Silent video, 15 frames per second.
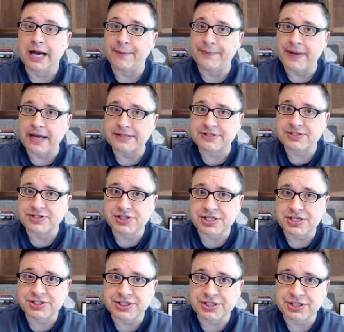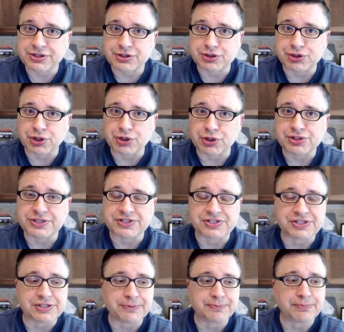I'm not suggesting that the church is
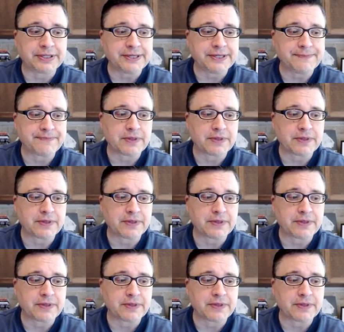simply